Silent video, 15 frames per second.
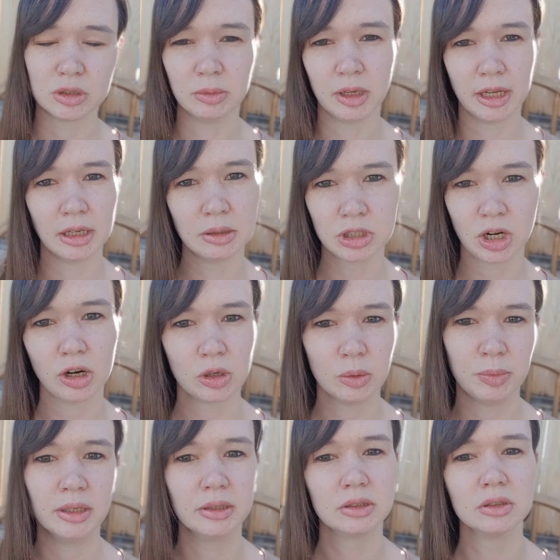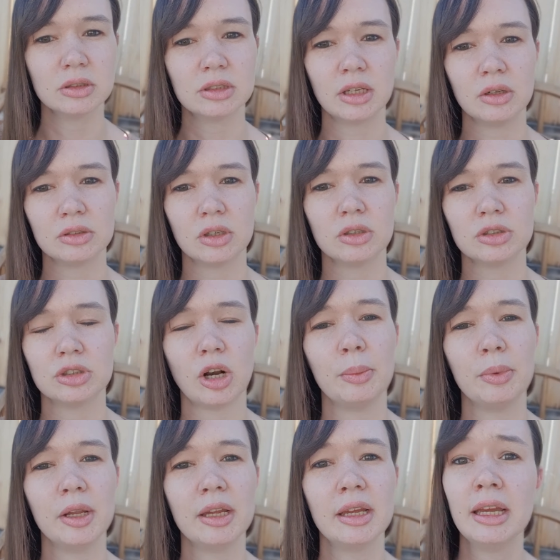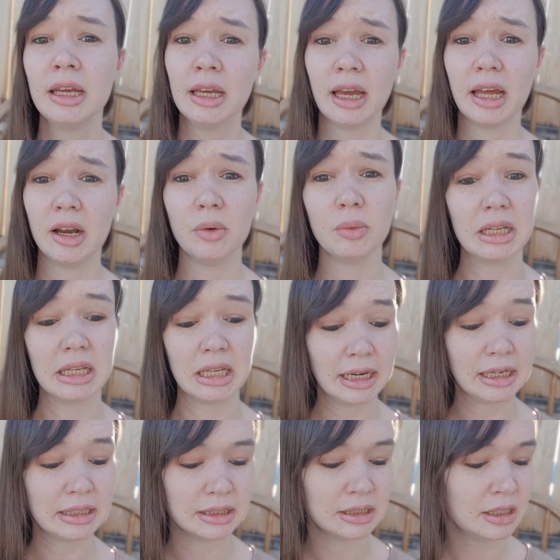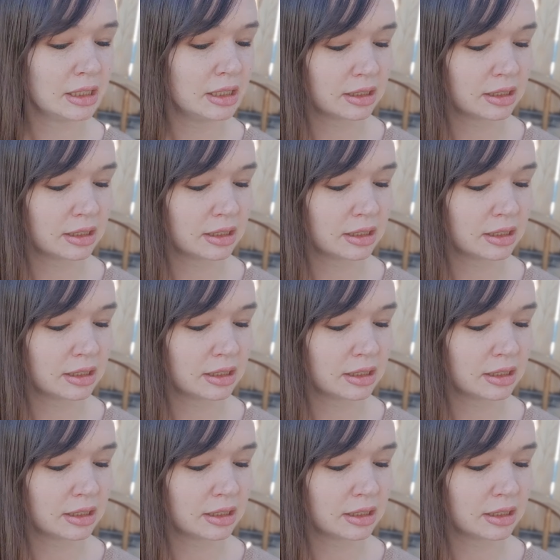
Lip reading: my charcoal pencils that I was all sharpening, and I really liked it.